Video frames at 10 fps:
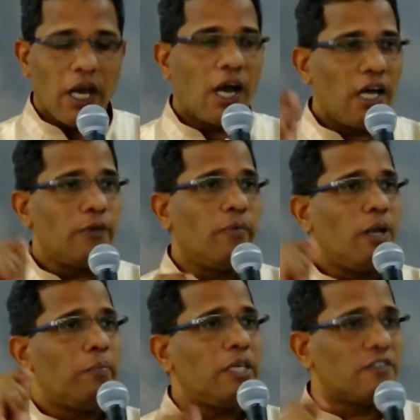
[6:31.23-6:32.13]
I
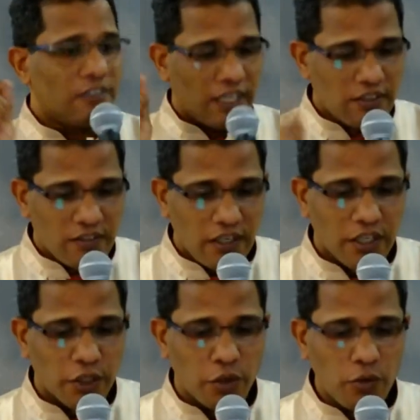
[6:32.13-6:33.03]
will be
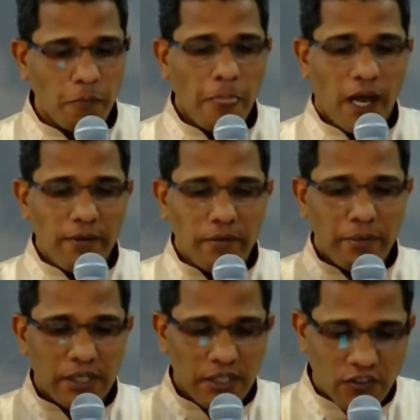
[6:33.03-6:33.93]
chastening you, I will
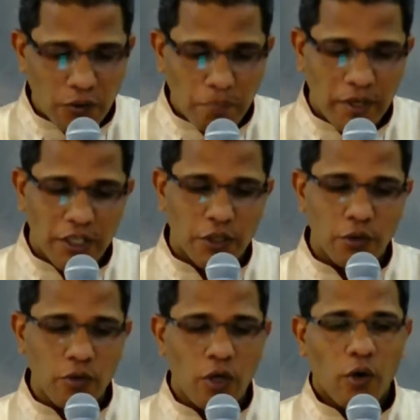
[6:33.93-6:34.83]
be disciplining
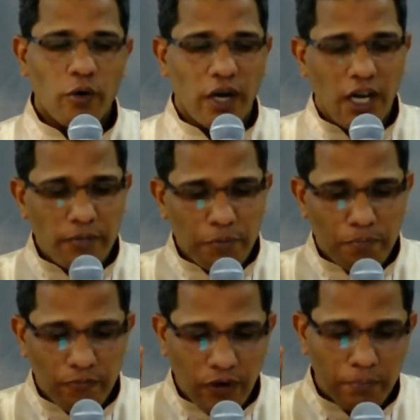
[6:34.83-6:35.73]
you, or I will,
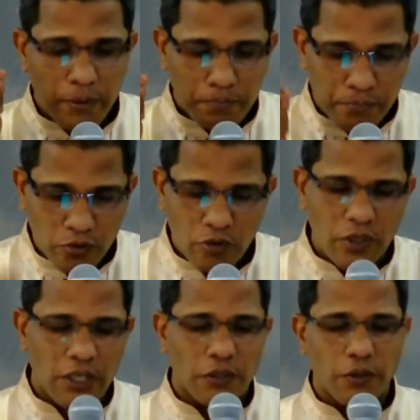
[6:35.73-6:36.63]
will be
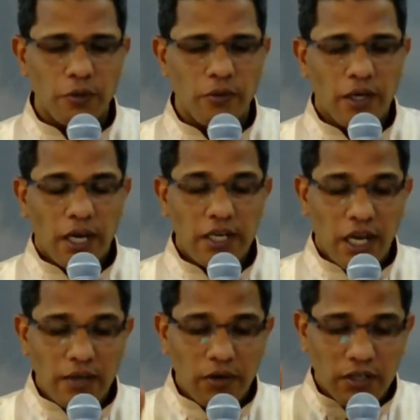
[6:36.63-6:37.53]
pruning you, and
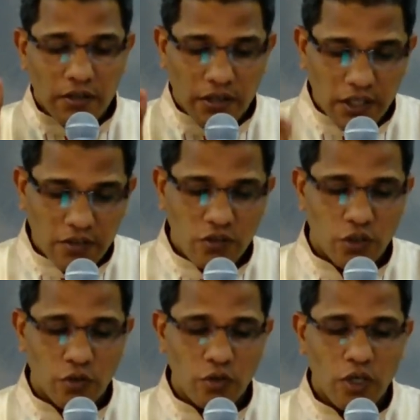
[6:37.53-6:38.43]
I will correct
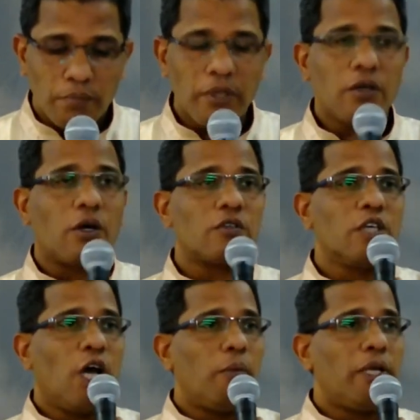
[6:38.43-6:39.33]
you,
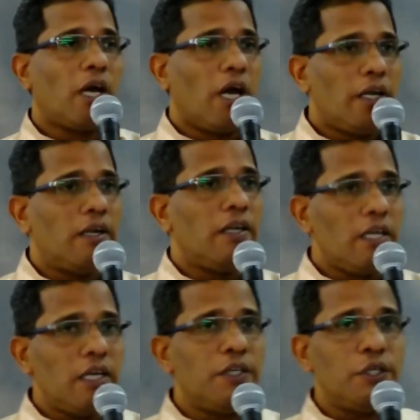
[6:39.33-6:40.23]
because, I mean, I
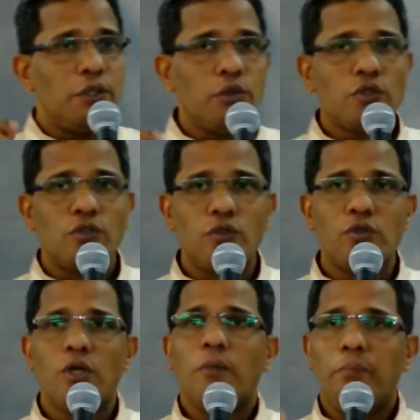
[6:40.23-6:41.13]
need you
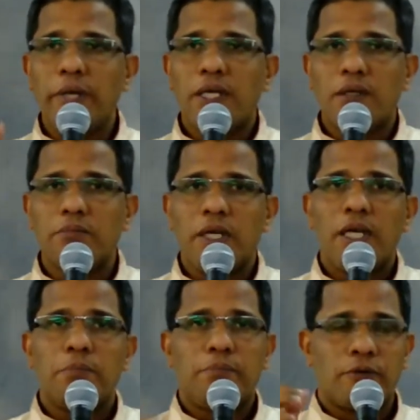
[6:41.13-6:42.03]
to become
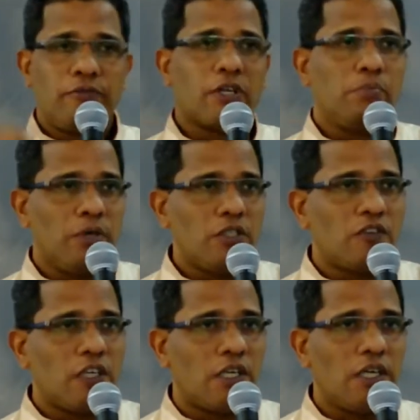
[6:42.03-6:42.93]
a perfect
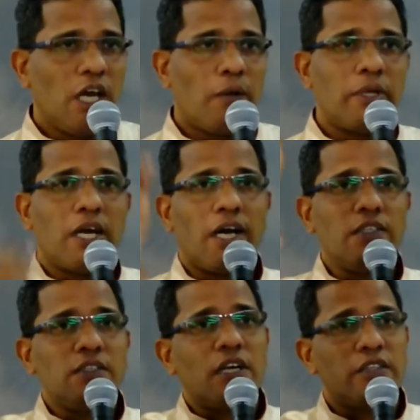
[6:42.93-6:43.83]
person, I mean,
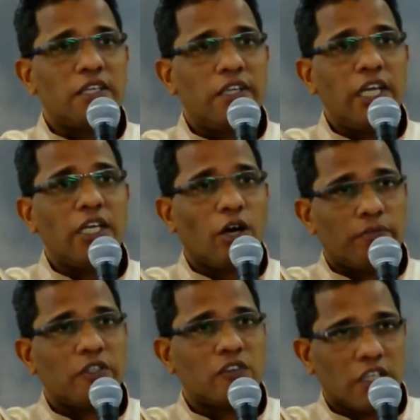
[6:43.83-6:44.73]
until the day of
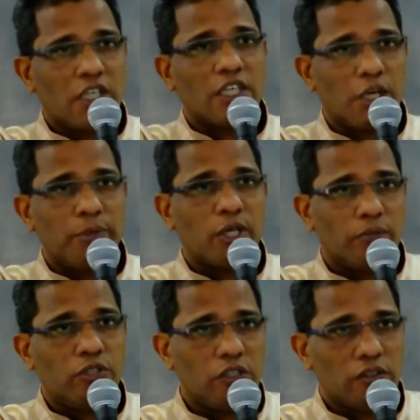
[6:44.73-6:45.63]
the second coming of
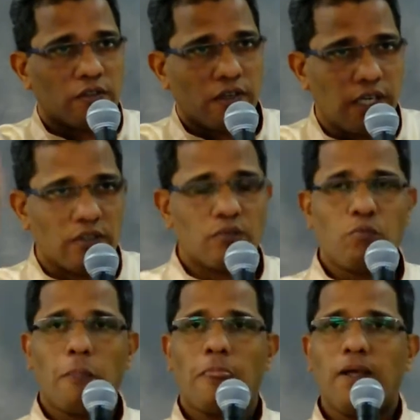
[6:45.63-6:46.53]
Jesus Christ.
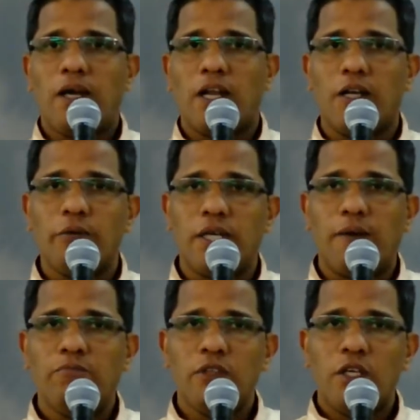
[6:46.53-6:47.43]
Hallelujah.
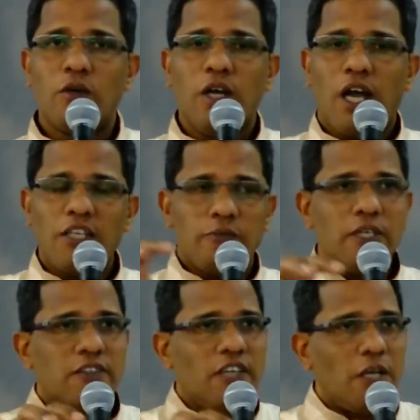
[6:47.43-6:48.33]
You know, as we are
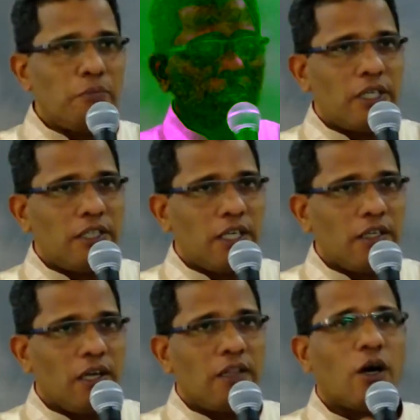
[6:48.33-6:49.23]
celebrating
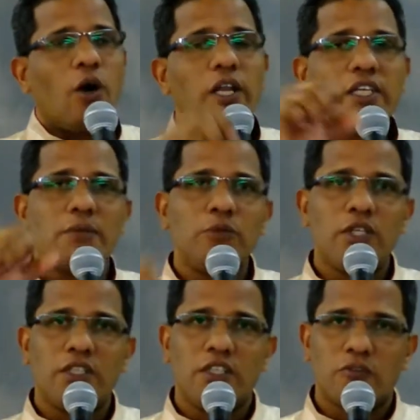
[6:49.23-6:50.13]
the Holy
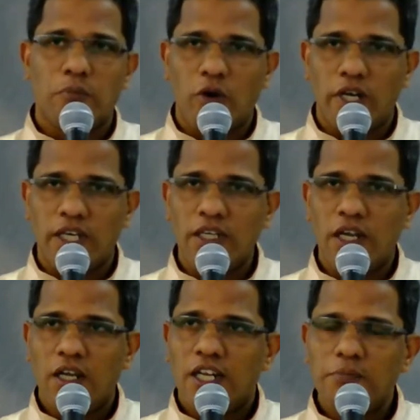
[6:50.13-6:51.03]
Communion this morning,
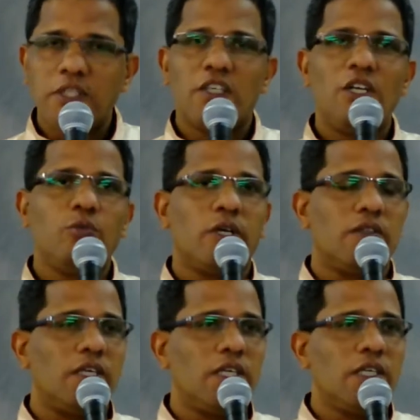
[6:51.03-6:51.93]
let me tell you one
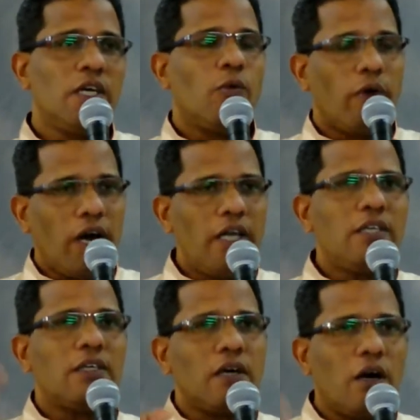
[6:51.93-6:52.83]
thing. Why
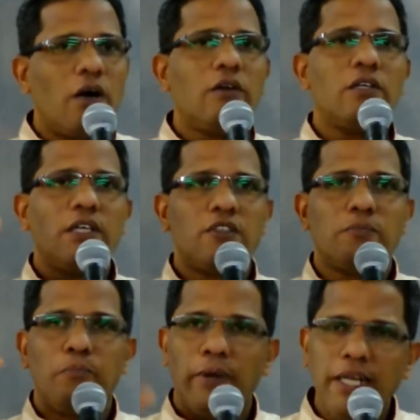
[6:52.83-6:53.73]
God is
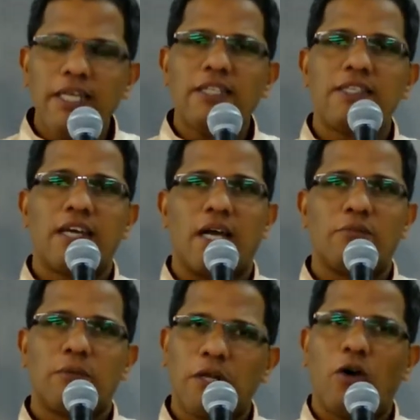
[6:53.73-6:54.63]
many a
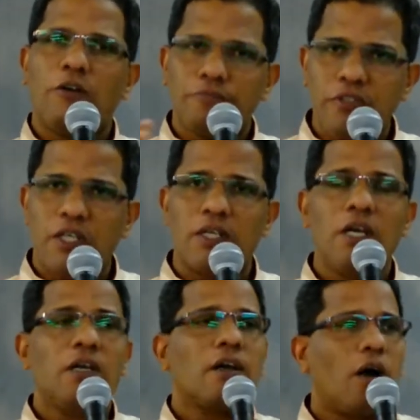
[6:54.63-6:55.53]
times, I mean often,
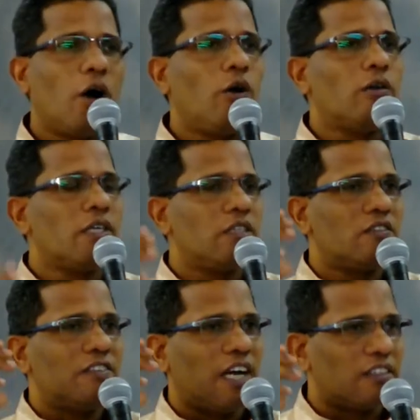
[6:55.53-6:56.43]
God
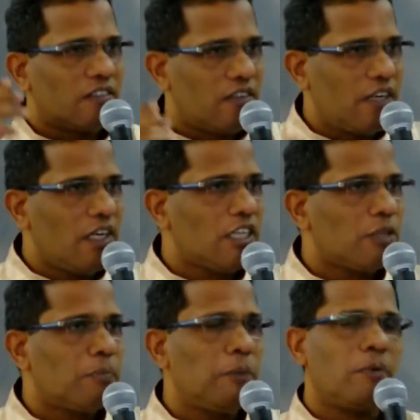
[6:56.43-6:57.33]
is chastening the
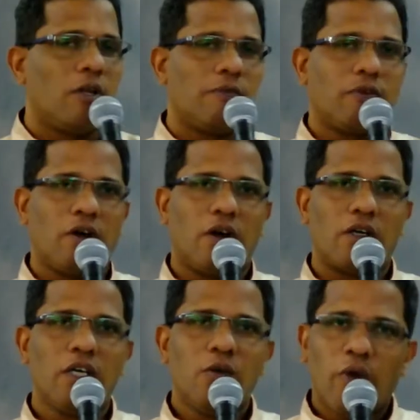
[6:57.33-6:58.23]
people of
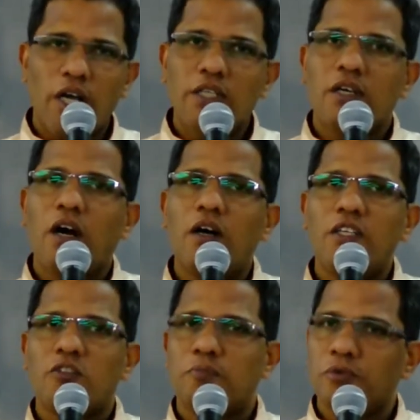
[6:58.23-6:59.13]
God. Why God
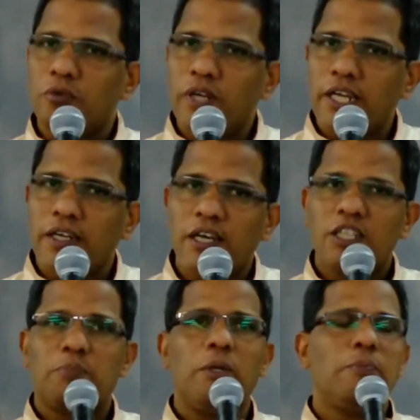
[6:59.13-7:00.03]
is pruning
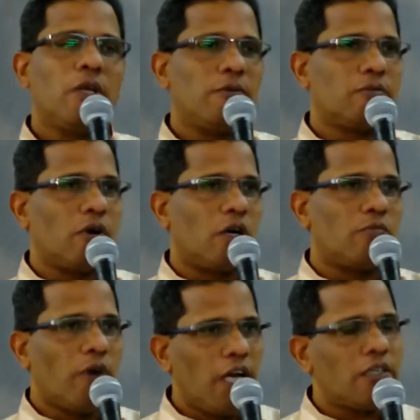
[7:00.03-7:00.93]
the people of God.
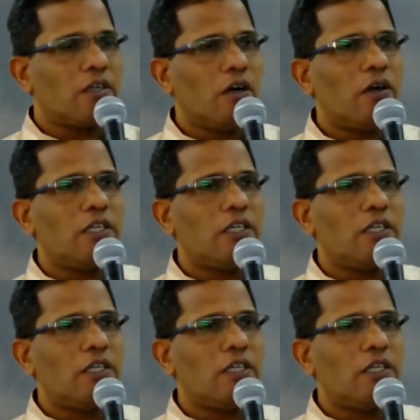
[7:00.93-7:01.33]
Why God